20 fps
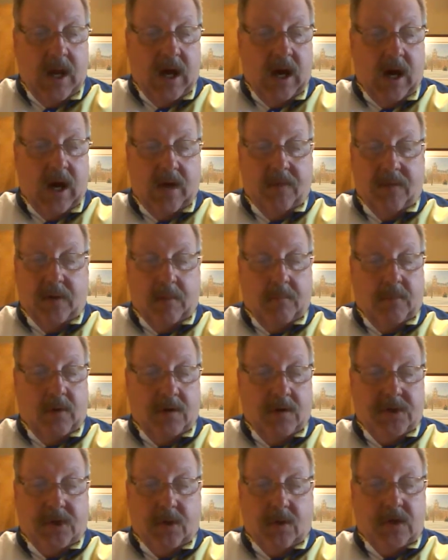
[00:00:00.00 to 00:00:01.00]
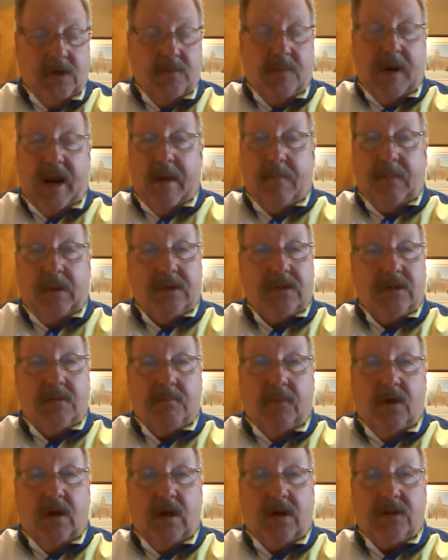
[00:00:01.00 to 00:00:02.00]
There are brochures, pamphlets,
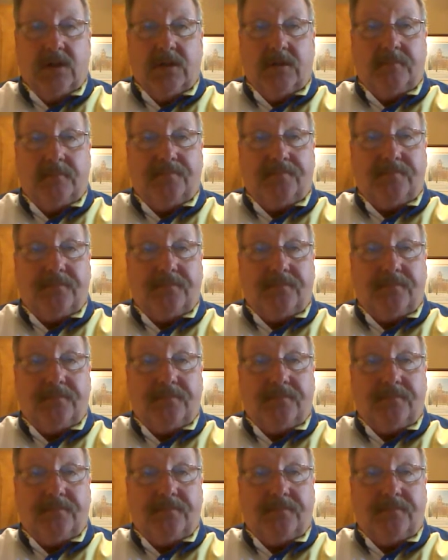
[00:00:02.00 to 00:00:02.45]
books,